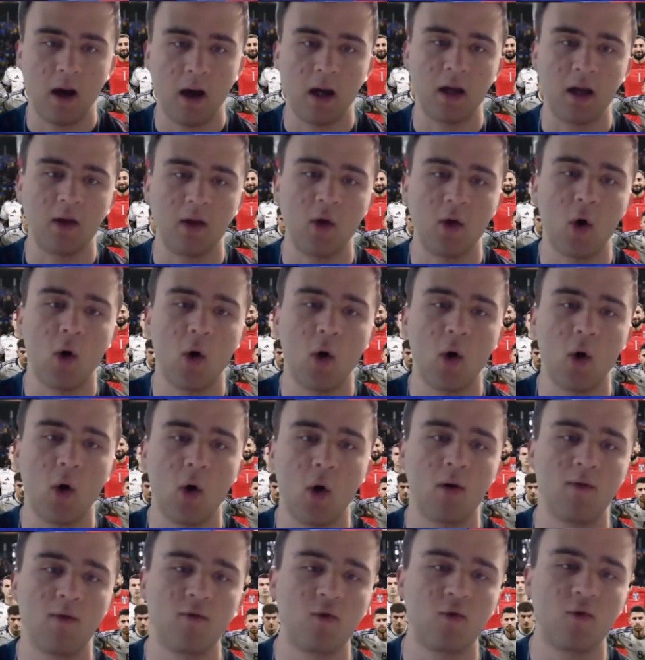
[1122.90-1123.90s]
in the
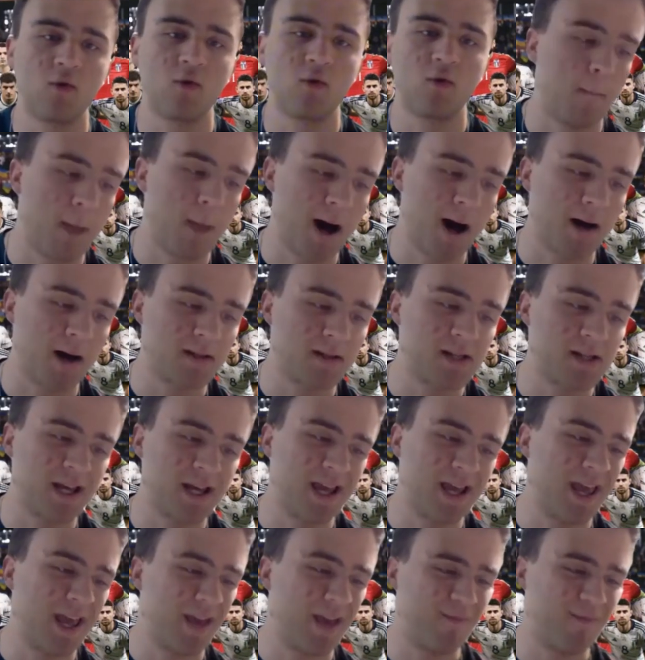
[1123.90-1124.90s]
whole group.
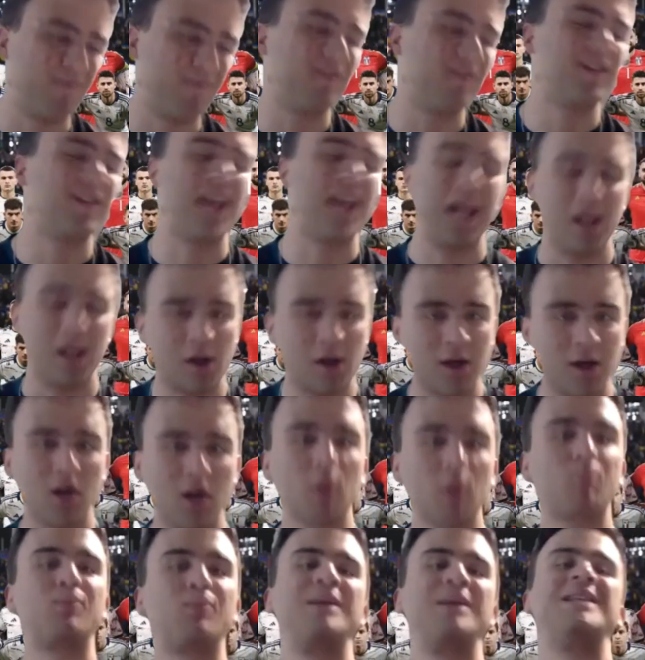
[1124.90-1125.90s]
But if they
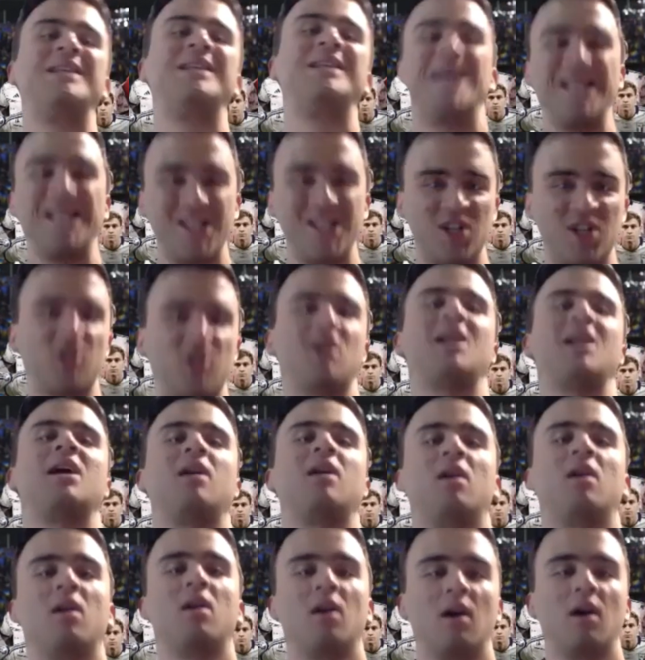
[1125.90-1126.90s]
could
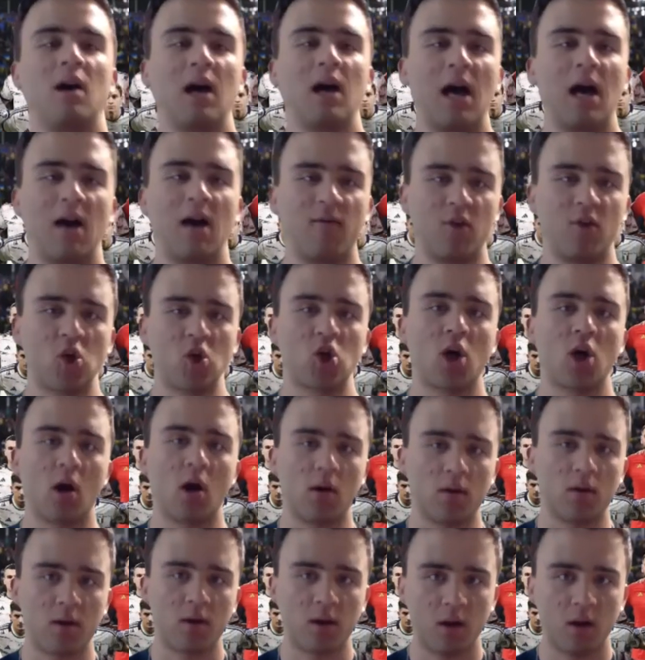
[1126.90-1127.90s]
potentially have a
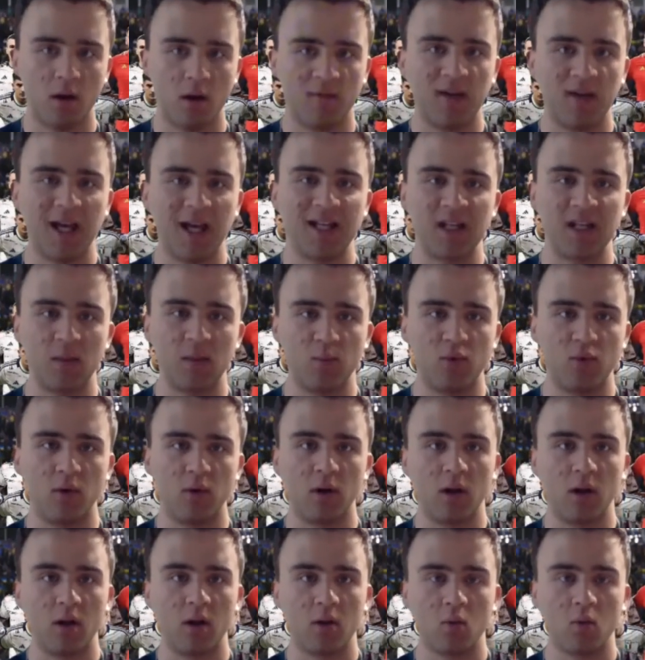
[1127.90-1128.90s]
chance of getting
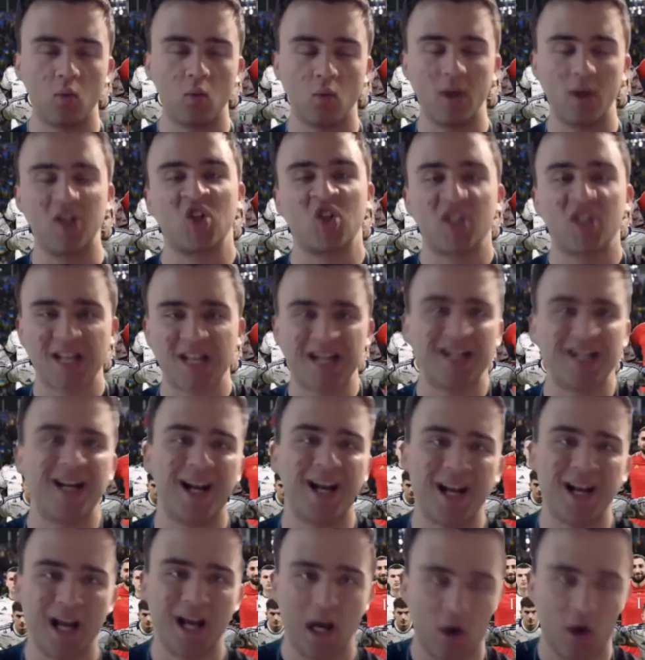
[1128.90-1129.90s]
points, which
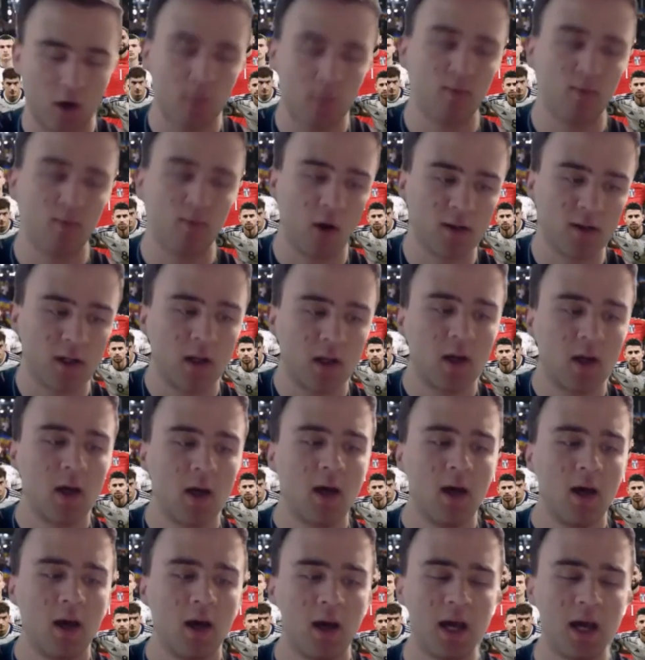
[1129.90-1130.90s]
technically I hope not,
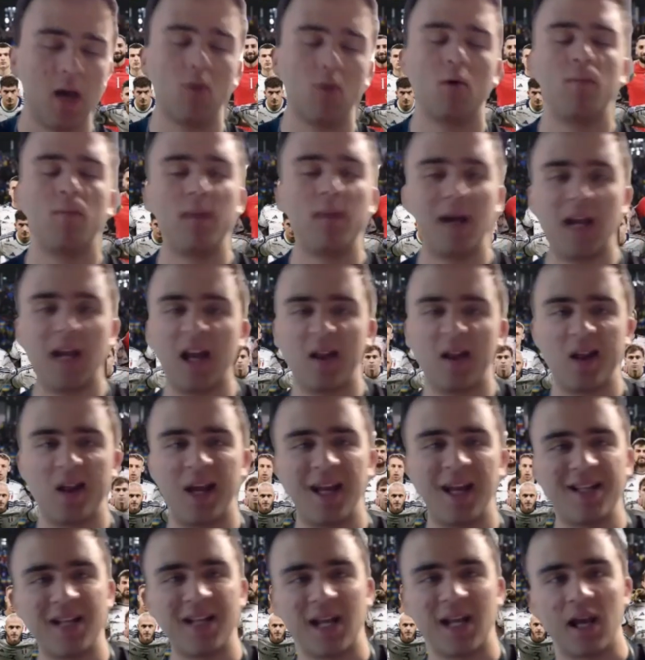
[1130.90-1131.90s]
it would be against
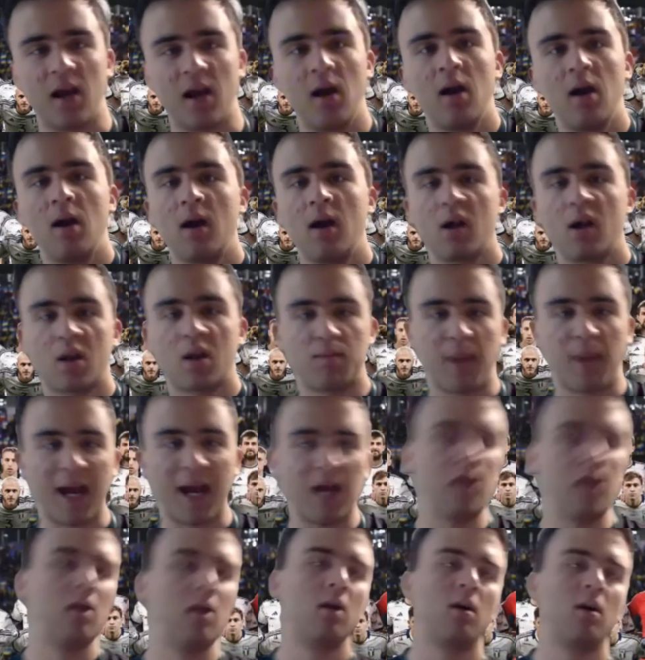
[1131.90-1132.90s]
Italy.
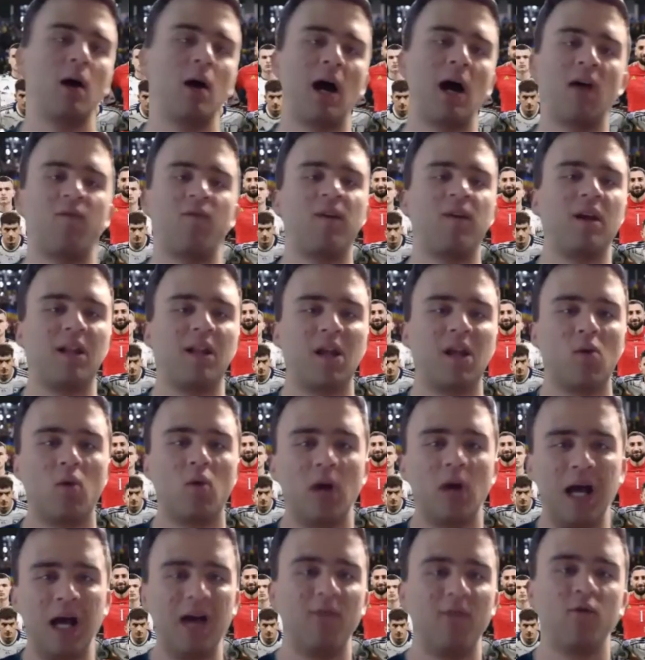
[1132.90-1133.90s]
Spain, I think they
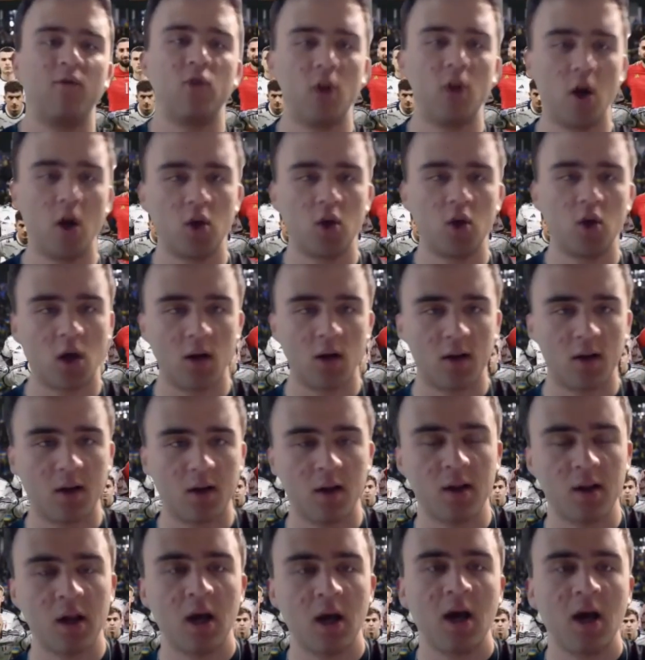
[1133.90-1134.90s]
will have no
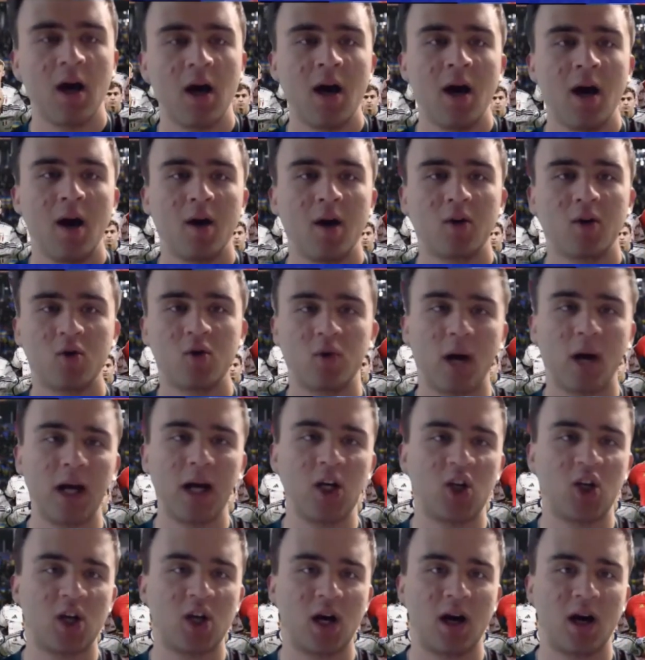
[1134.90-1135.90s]
chances.
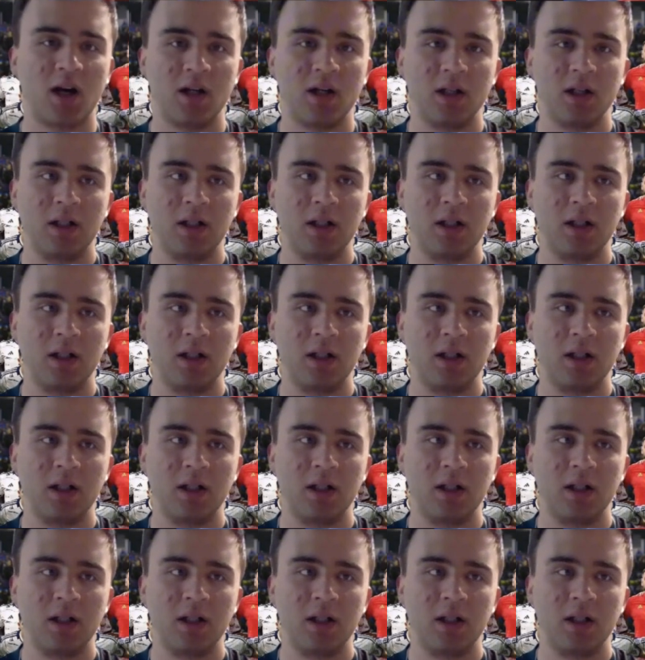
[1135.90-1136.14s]
Croatia,